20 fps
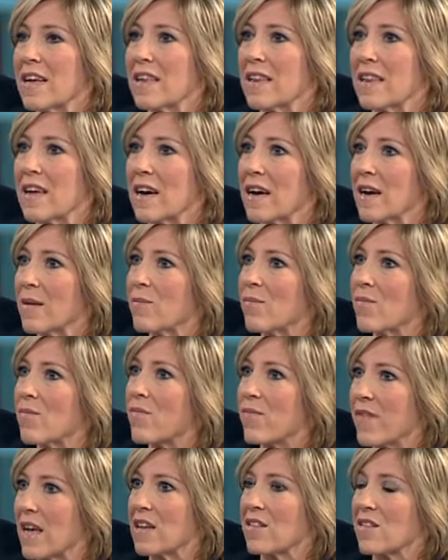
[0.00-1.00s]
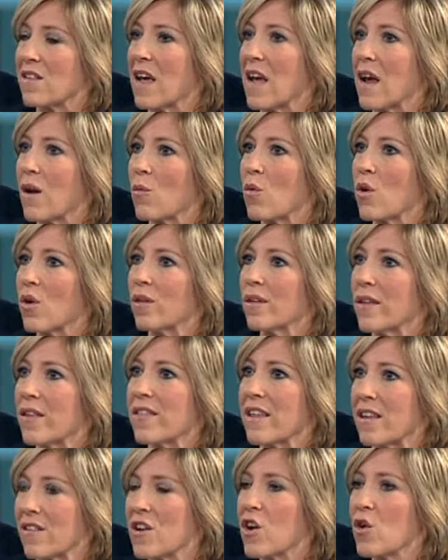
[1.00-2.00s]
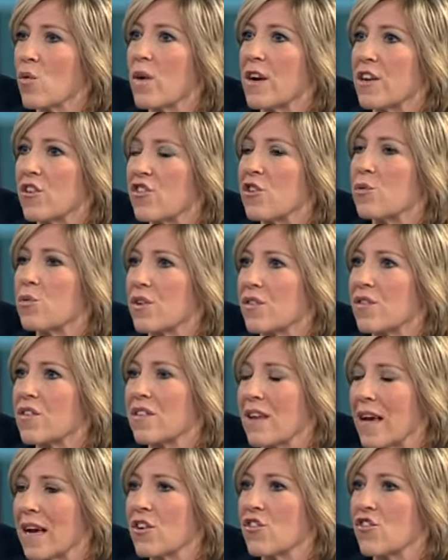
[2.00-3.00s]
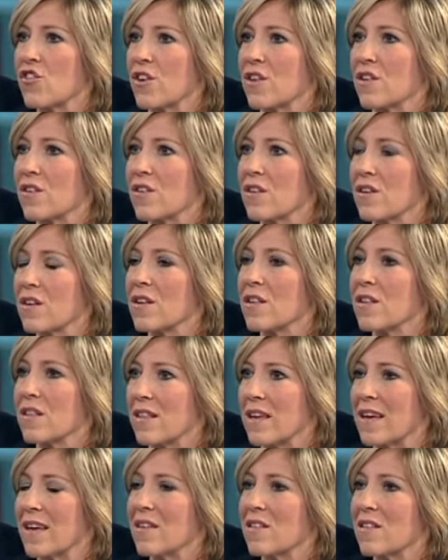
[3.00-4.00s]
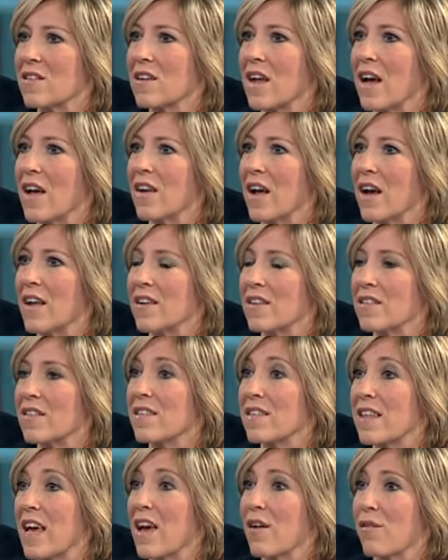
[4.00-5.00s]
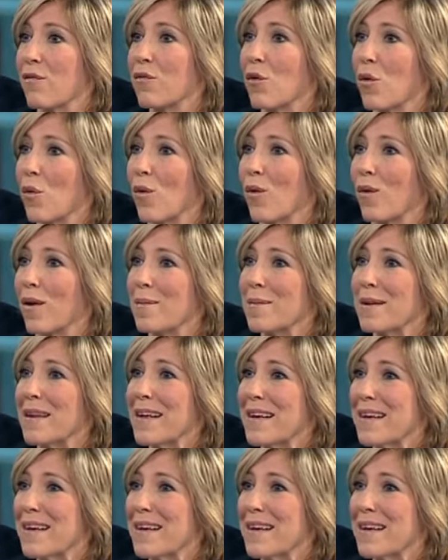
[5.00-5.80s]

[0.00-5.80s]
um, they're saying, well, there's no way she would have sanctioned this, and, and therefore, I mean,